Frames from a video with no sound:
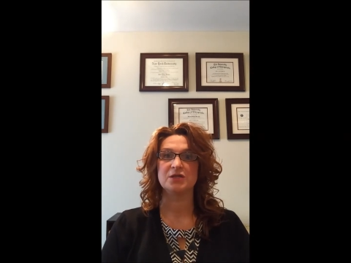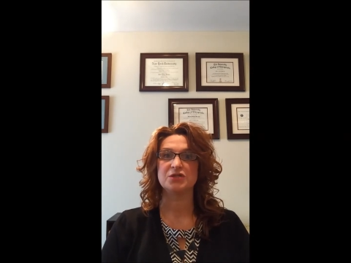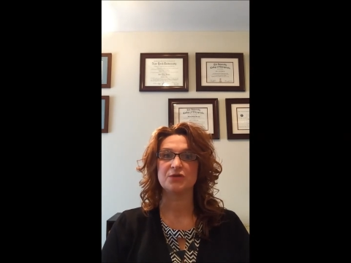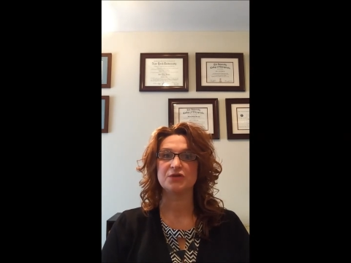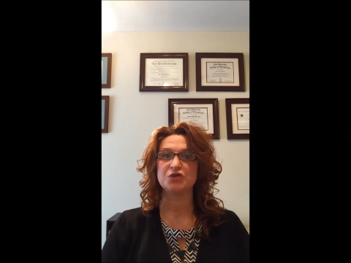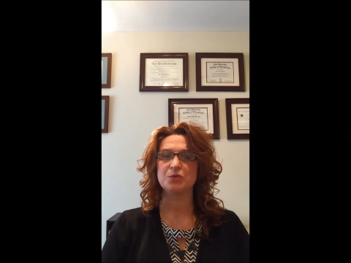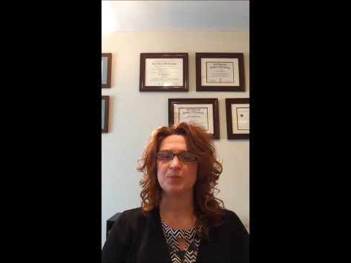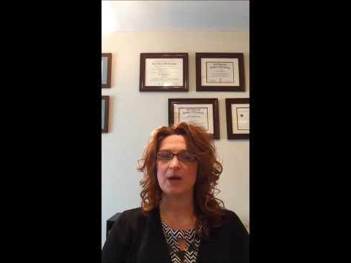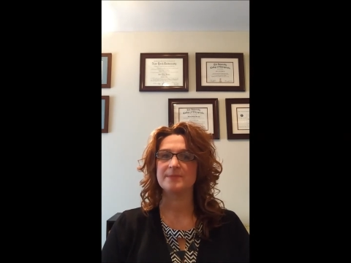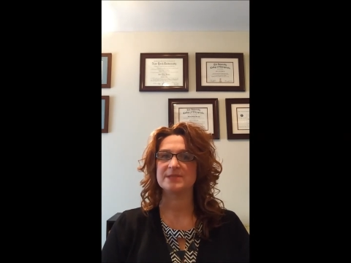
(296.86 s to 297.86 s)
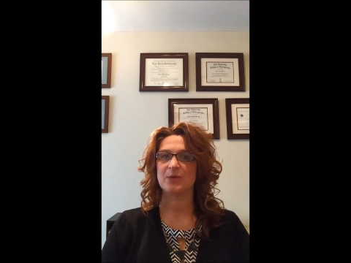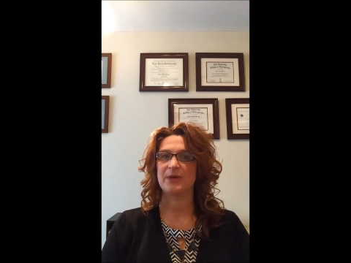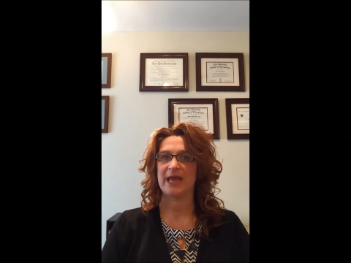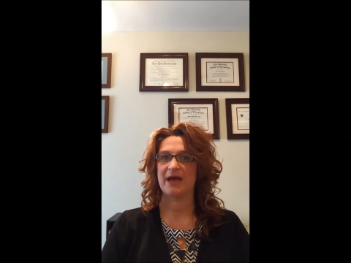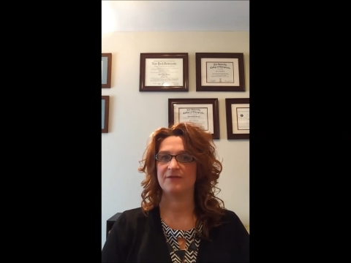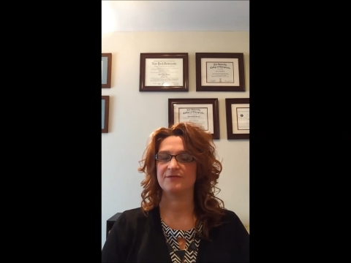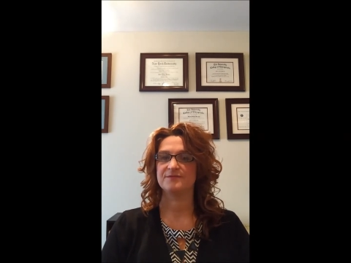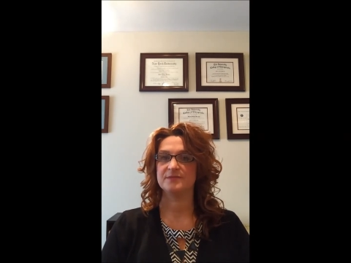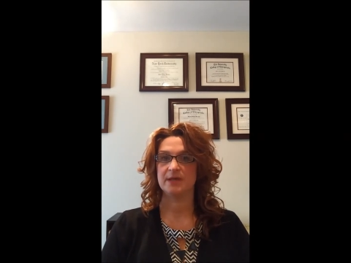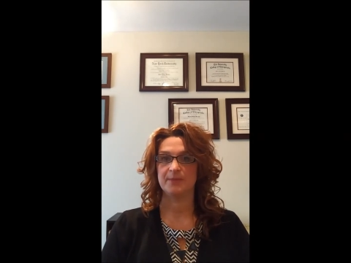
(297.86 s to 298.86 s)
So the two problems that we have,
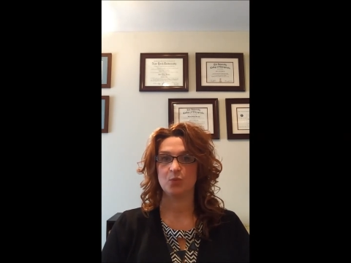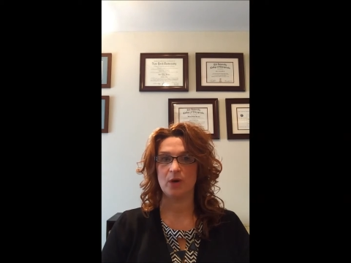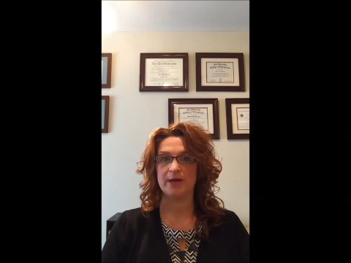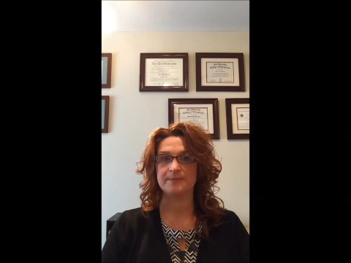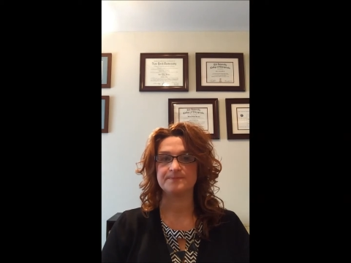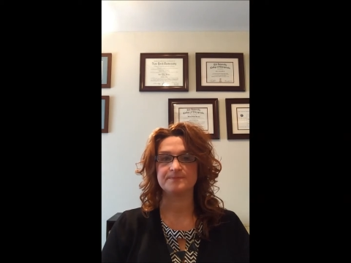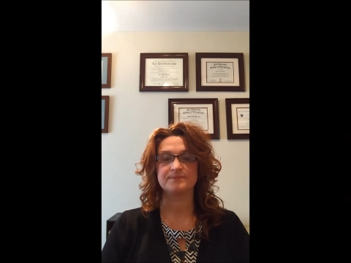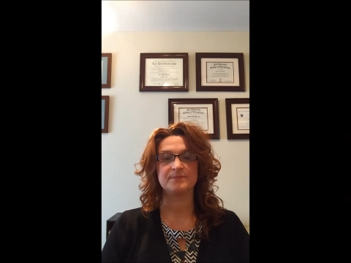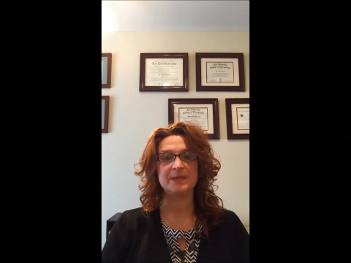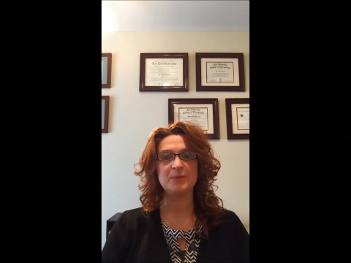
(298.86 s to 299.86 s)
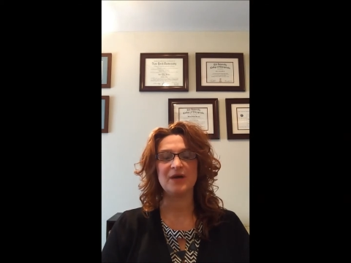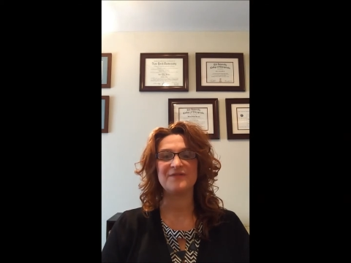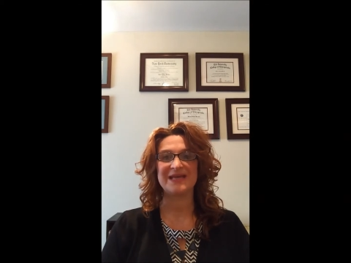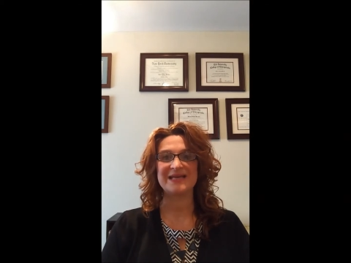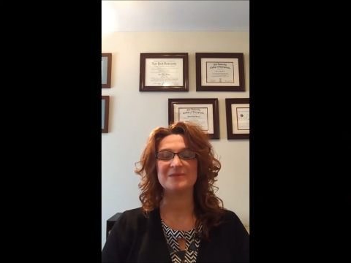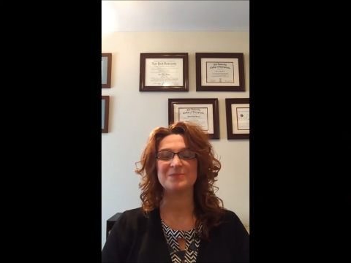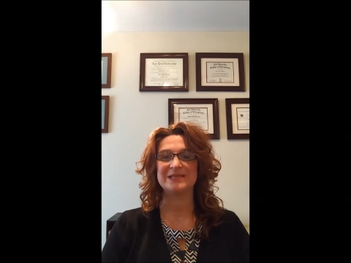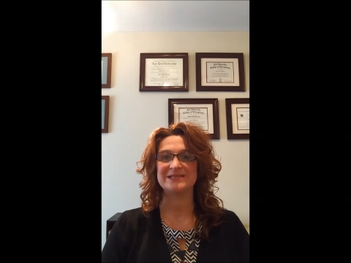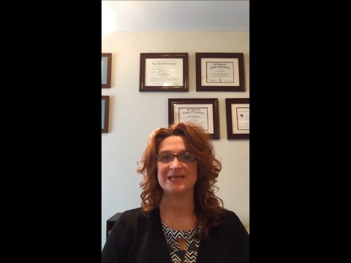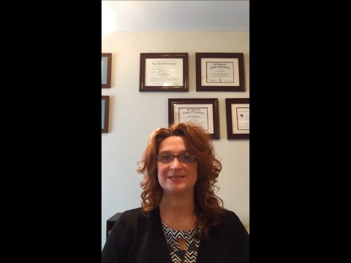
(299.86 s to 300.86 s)
number one, people have
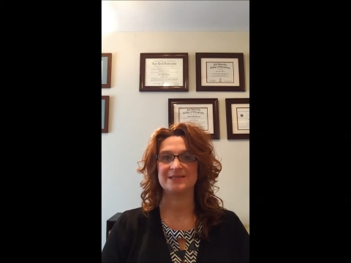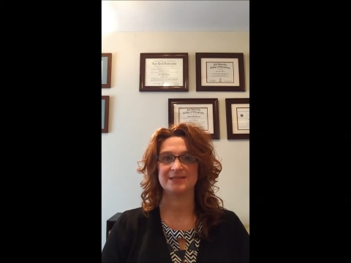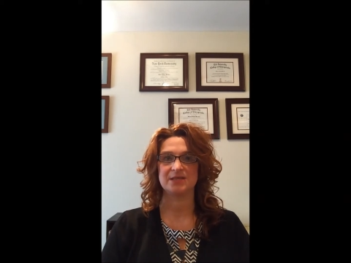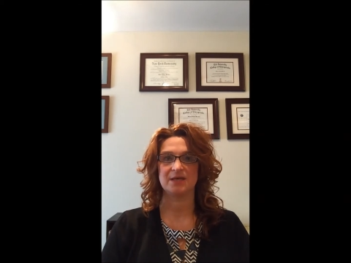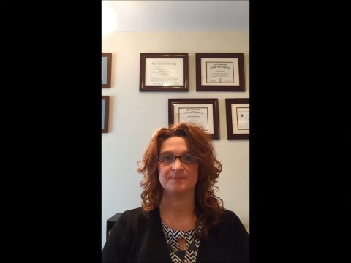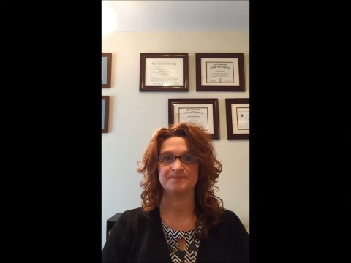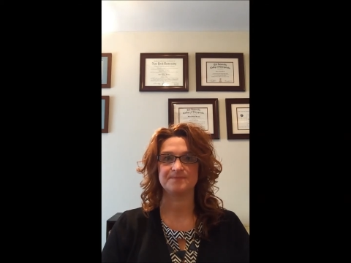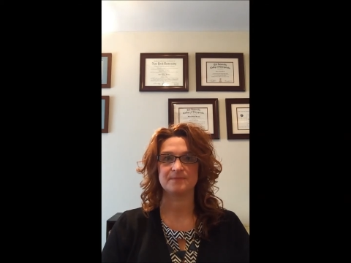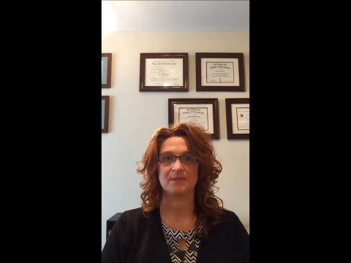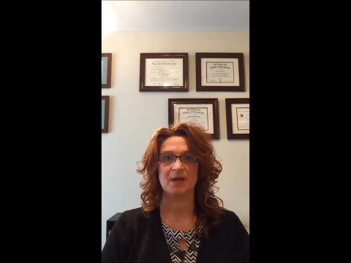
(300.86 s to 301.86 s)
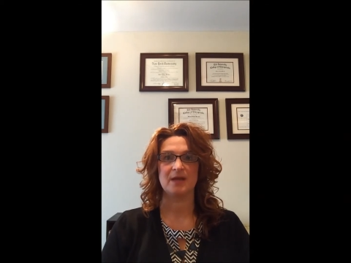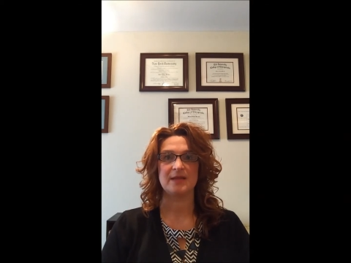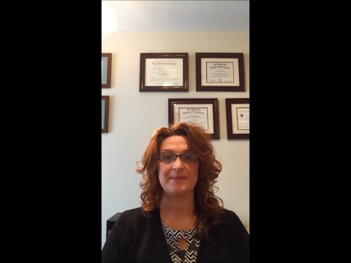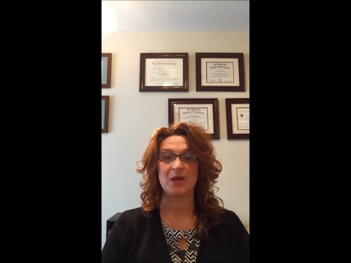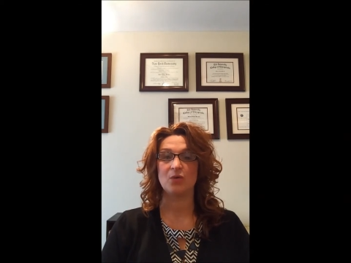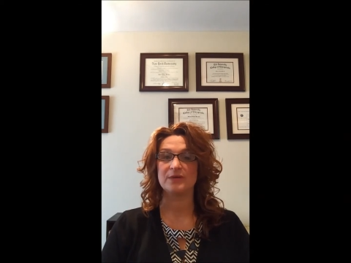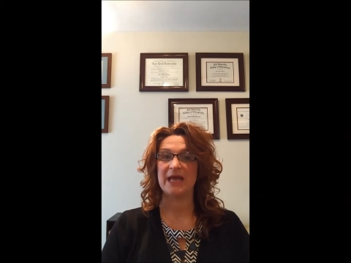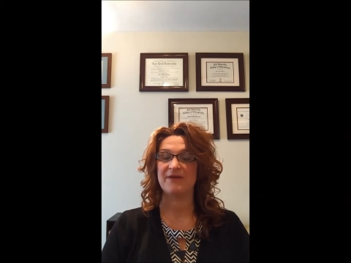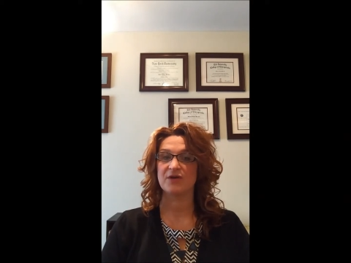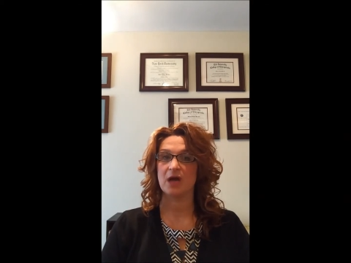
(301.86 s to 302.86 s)
incomplete testing done. They may only
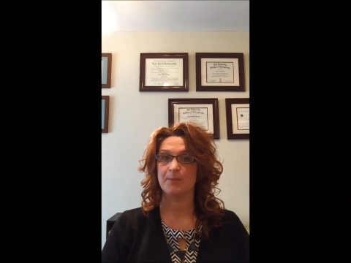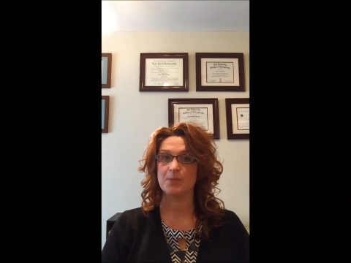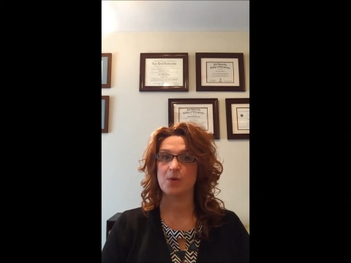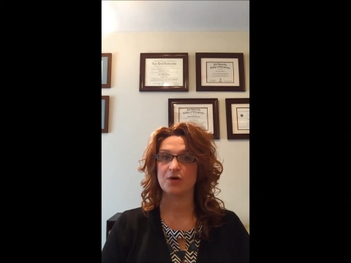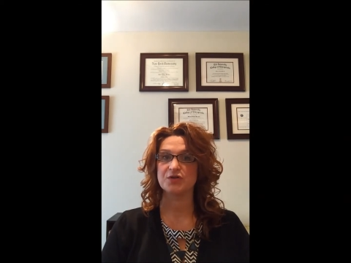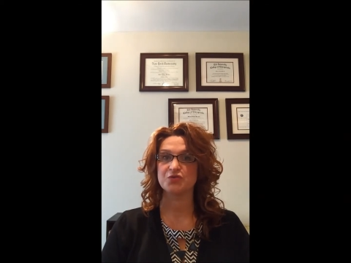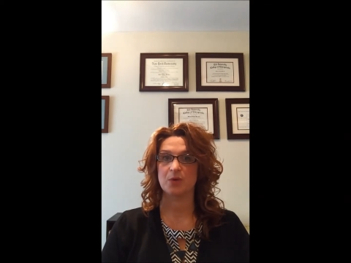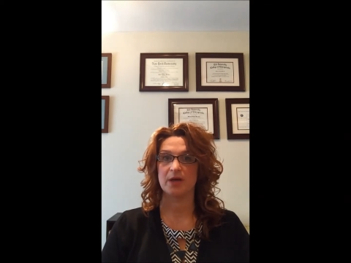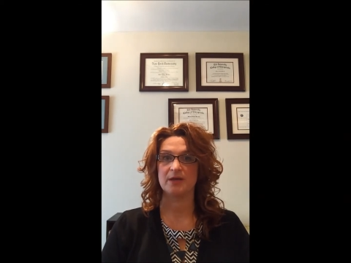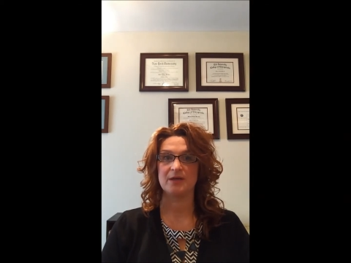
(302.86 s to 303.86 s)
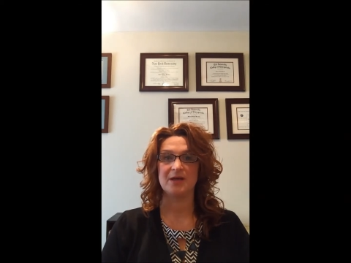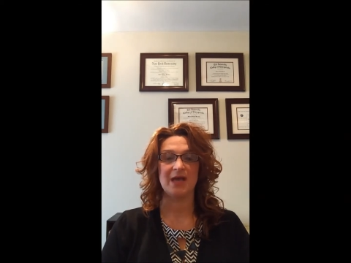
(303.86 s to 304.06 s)
have a couple markers run,